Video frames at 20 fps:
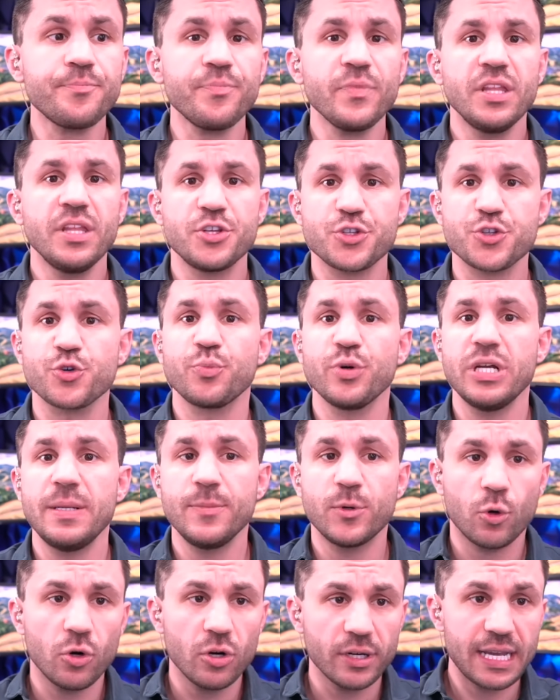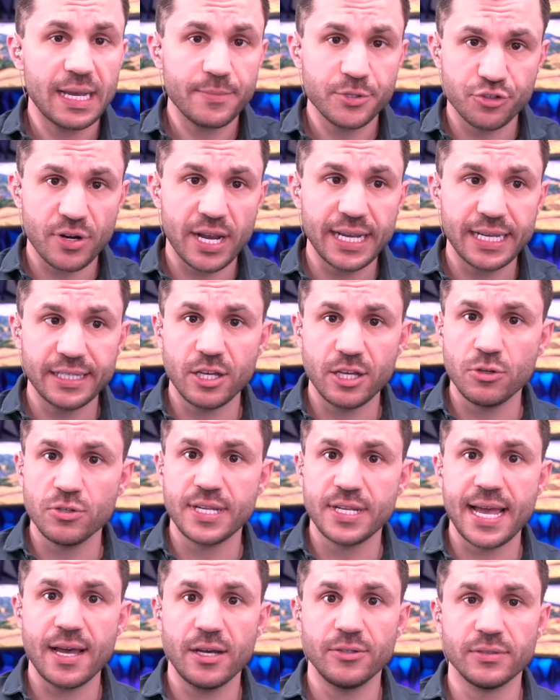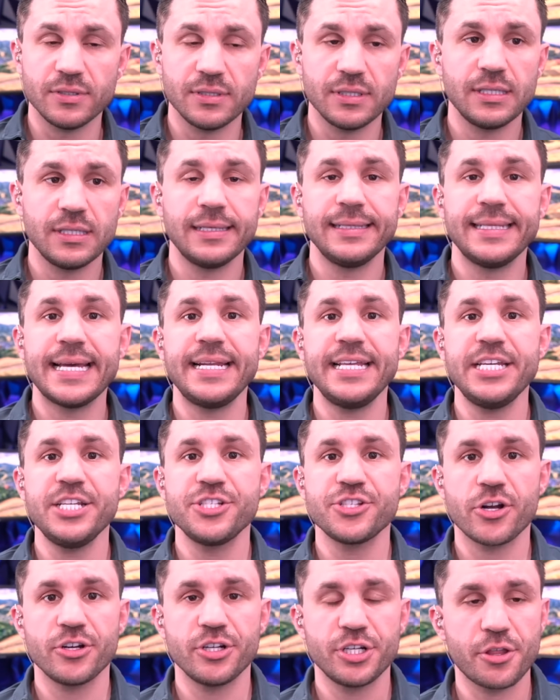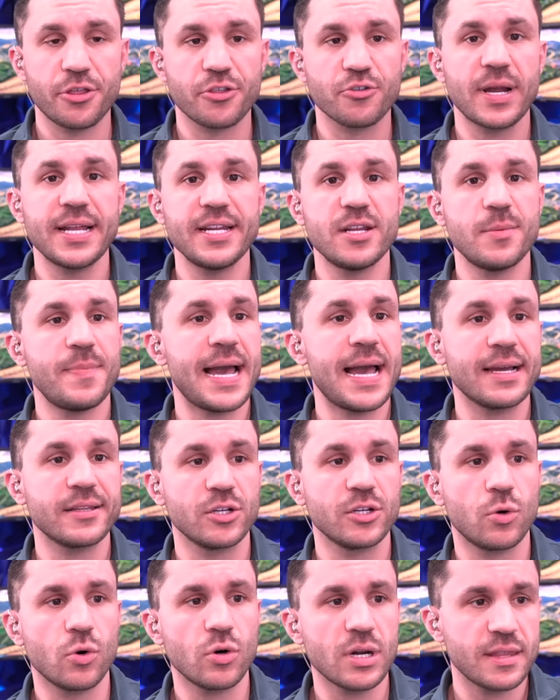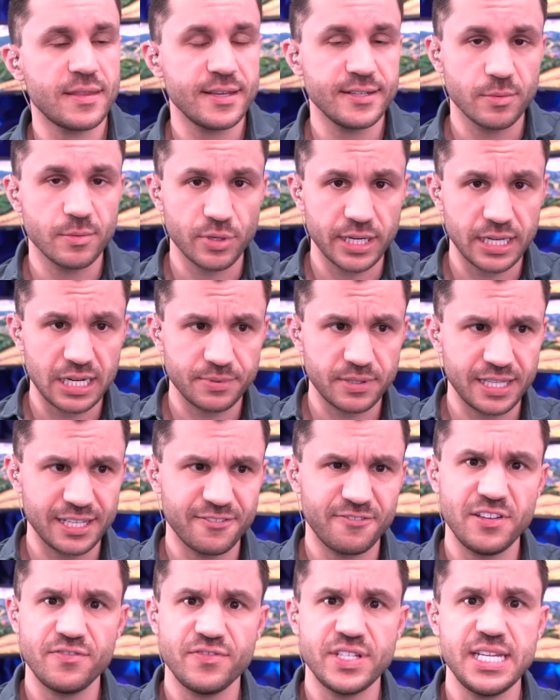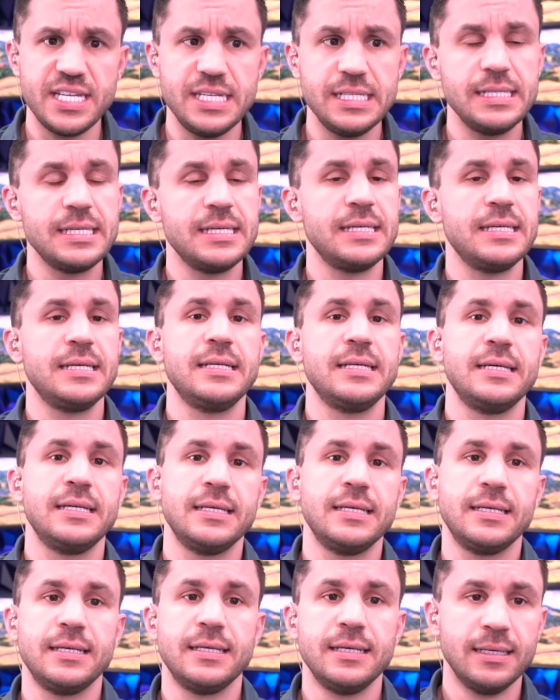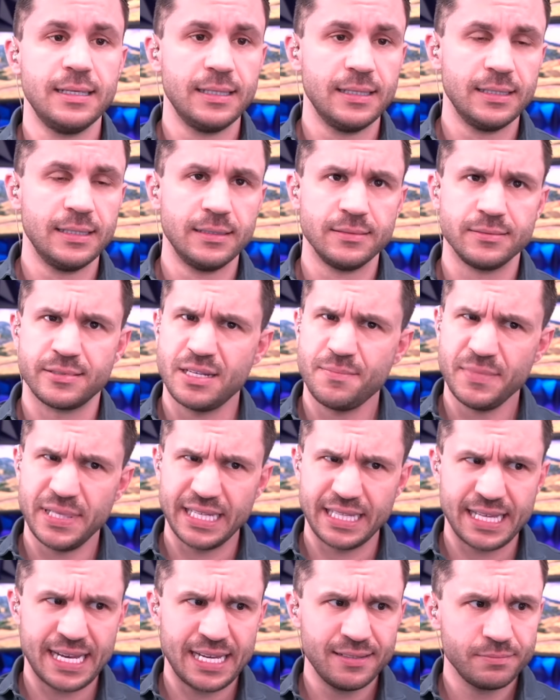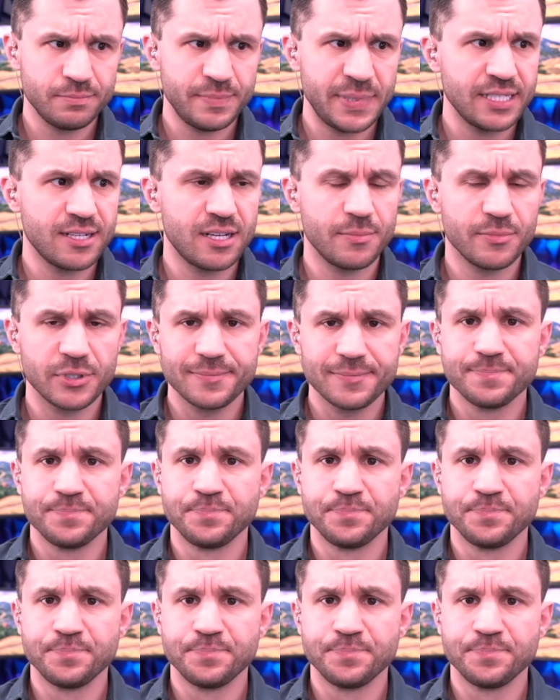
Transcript: the Supreme Court kept striking those down. Then he started to threaten to pack the court, I think, to bring it up to like 15, something like that, big number.